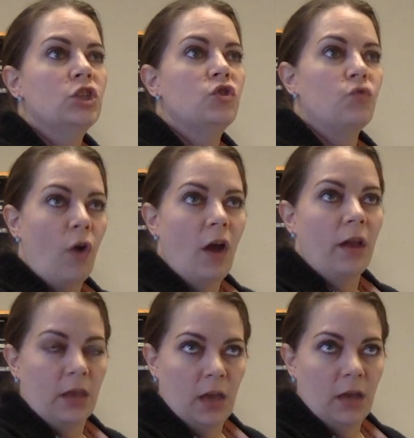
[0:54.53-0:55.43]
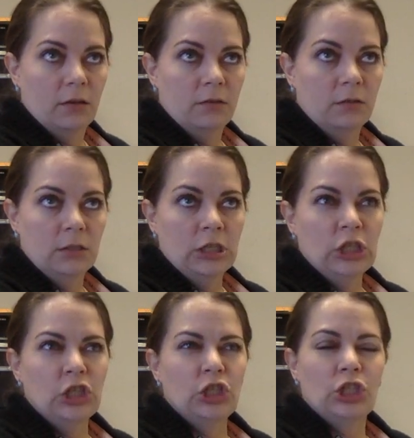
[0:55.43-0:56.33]
draw again,
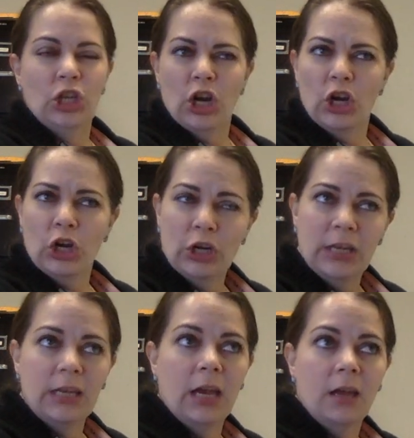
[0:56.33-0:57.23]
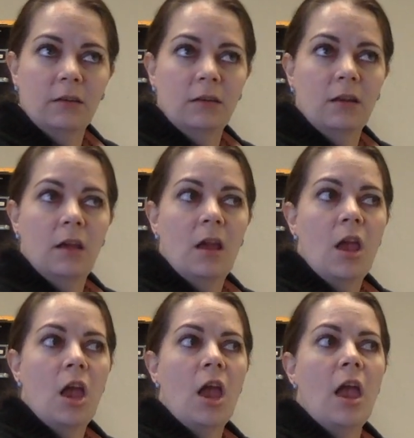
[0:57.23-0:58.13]
turn again,
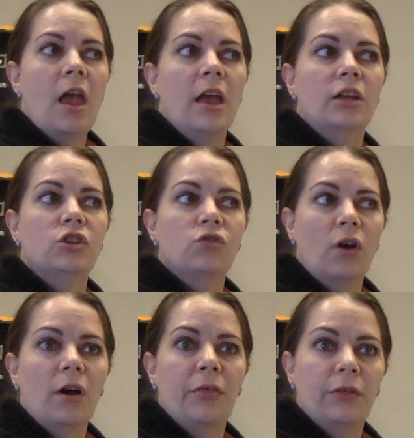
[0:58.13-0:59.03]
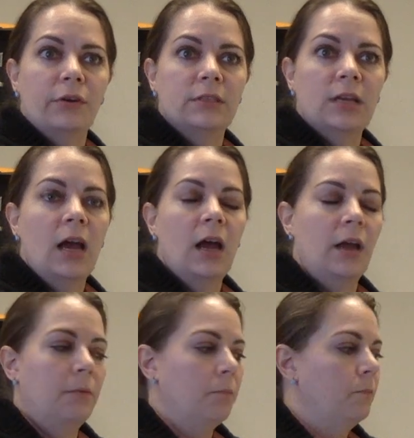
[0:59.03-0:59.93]
and draw a third
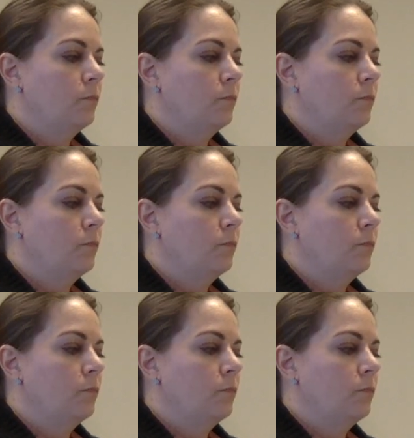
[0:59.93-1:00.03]
time.